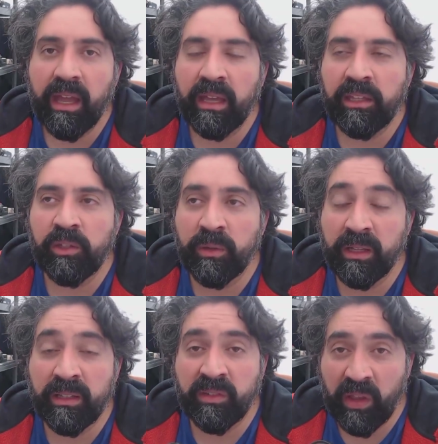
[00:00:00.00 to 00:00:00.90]
You
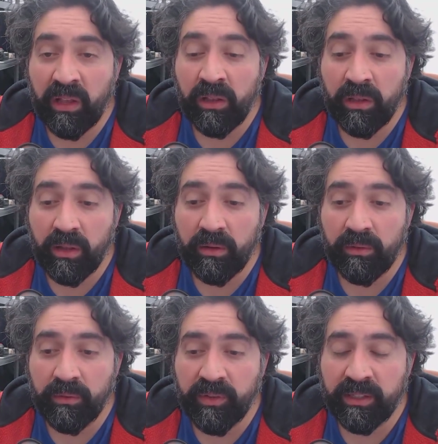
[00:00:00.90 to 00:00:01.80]
can sell
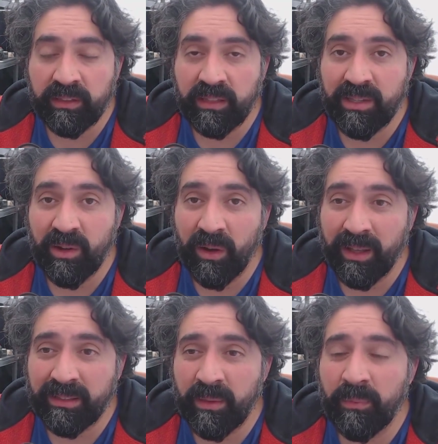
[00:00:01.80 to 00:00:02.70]
vintage
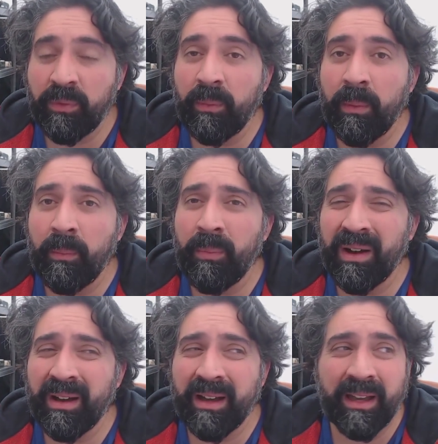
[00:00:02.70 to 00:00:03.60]
items,
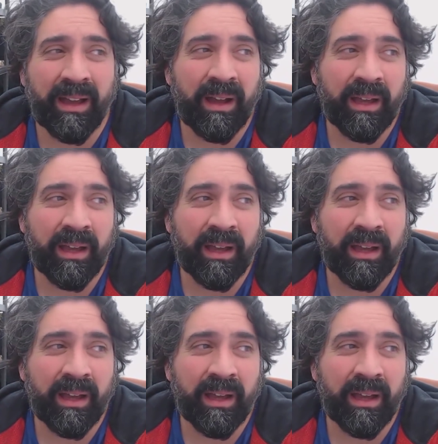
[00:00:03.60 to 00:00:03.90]
but